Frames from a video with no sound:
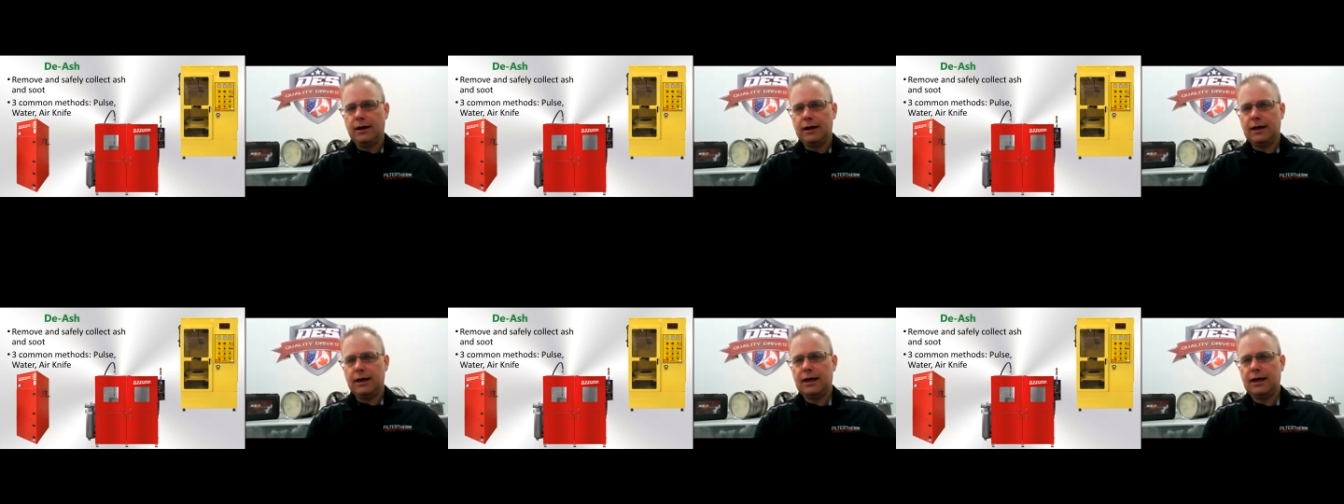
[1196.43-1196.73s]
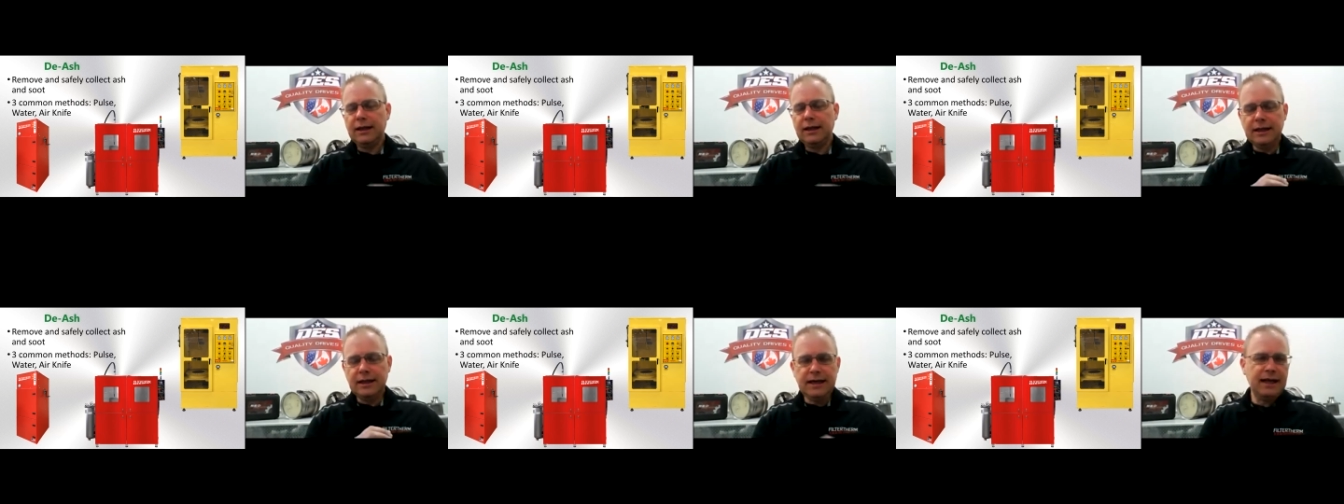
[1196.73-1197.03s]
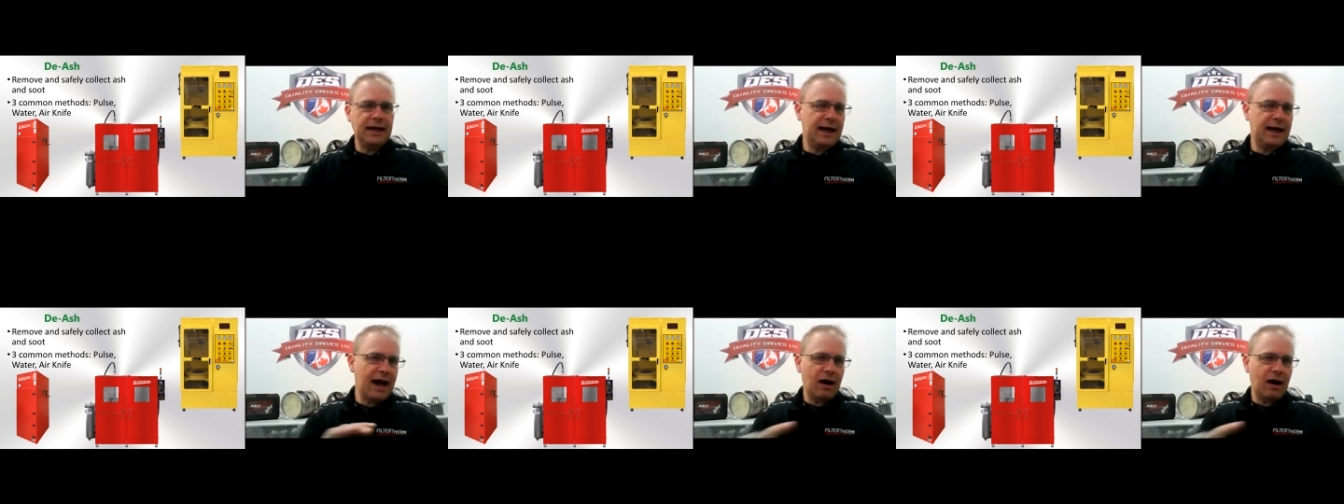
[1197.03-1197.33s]

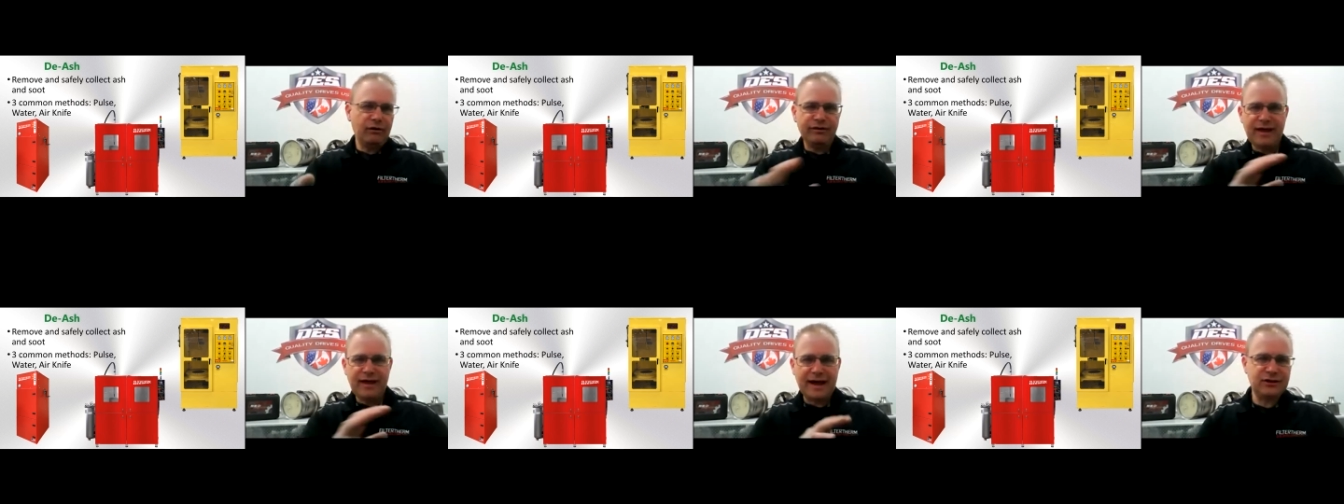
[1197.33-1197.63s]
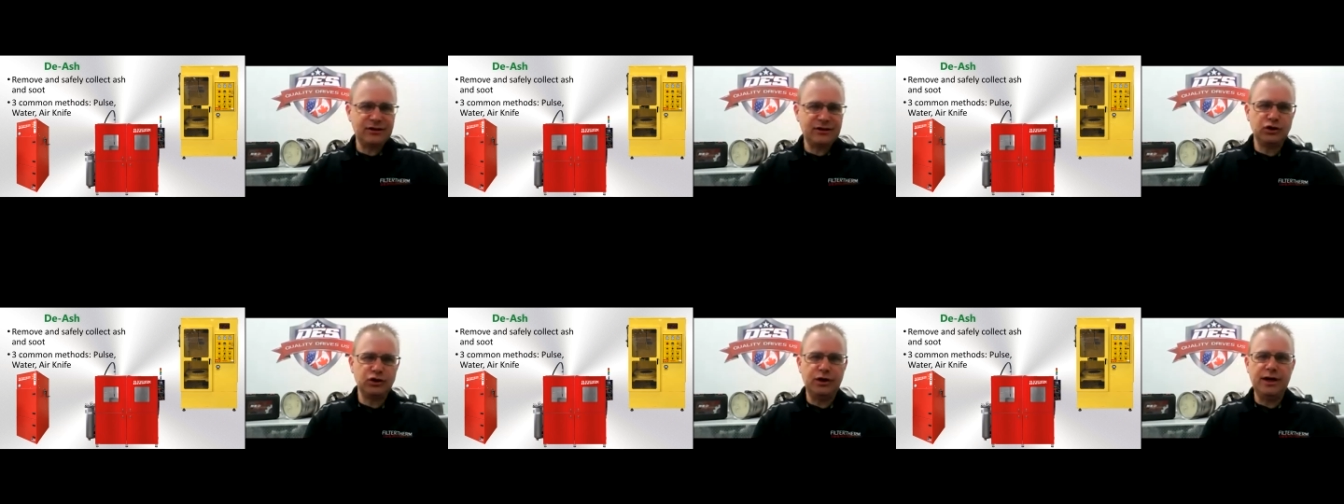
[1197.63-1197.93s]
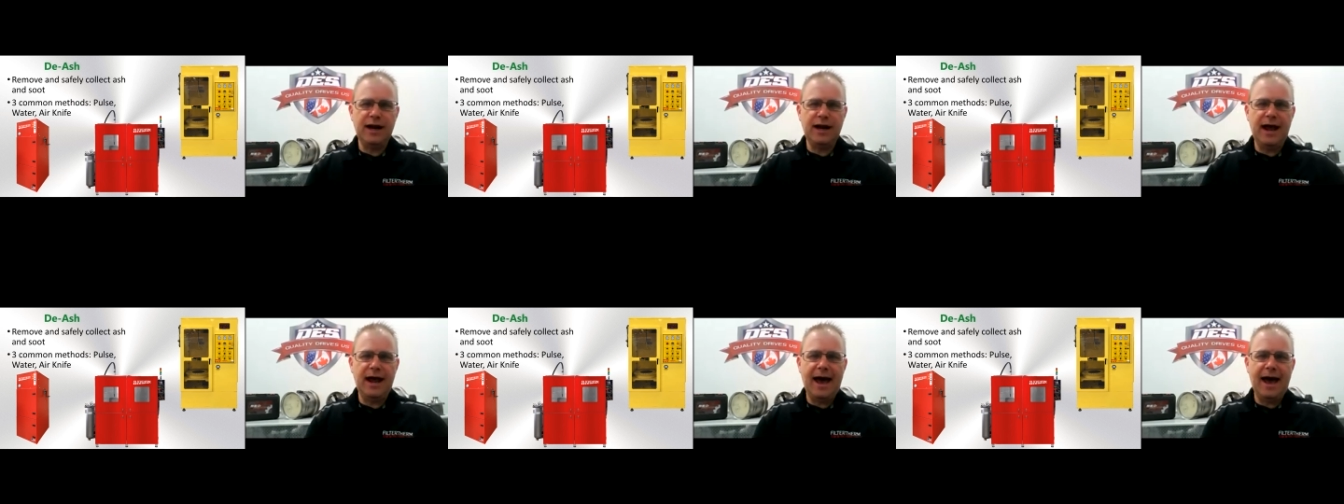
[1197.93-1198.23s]
cleaning out that soot
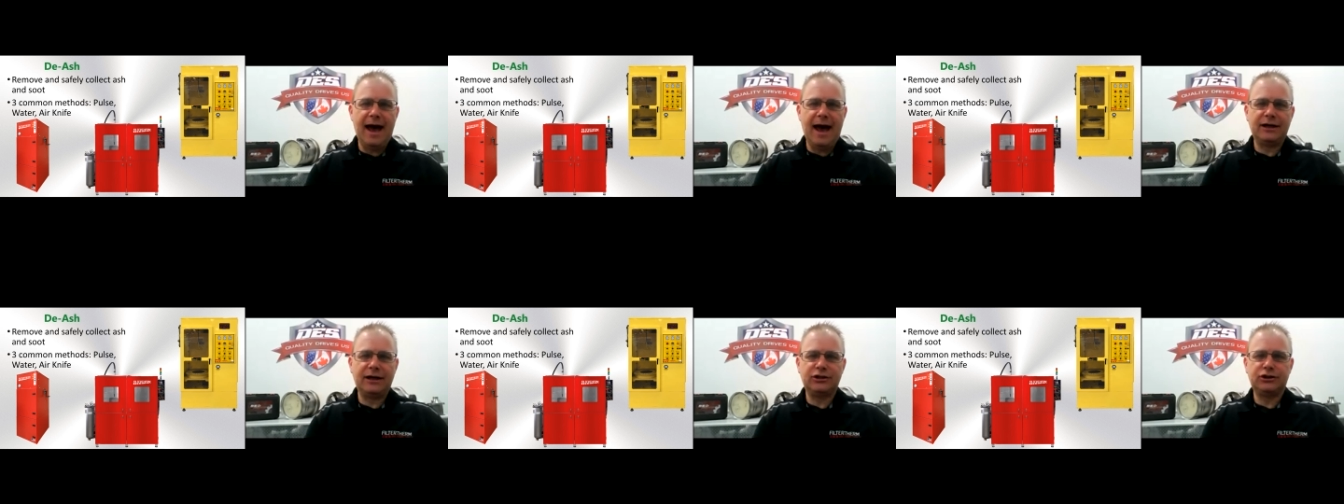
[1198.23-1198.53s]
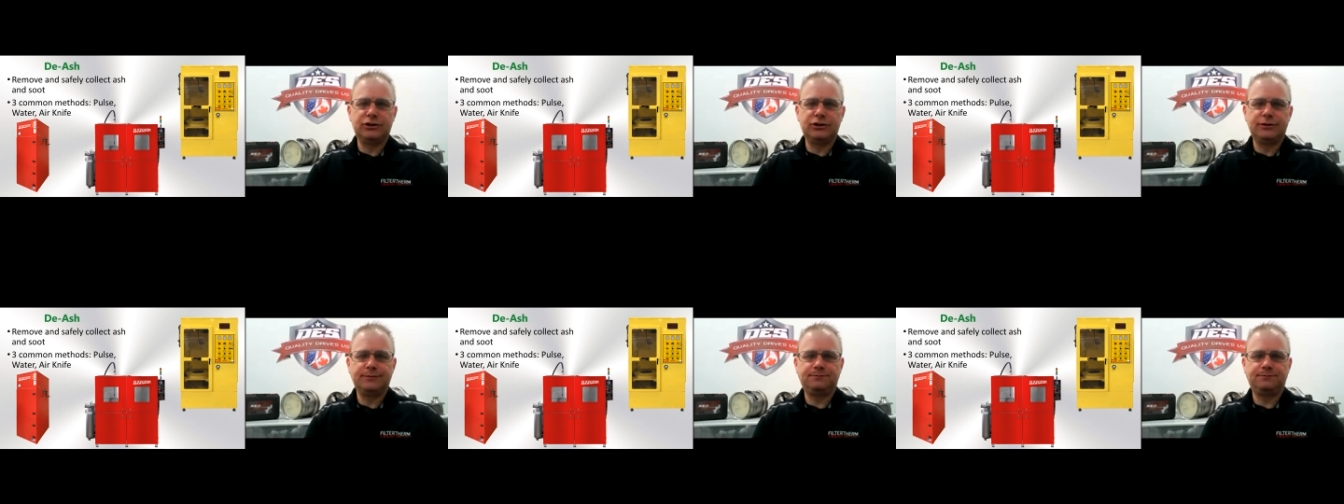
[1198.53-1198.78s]
and ash.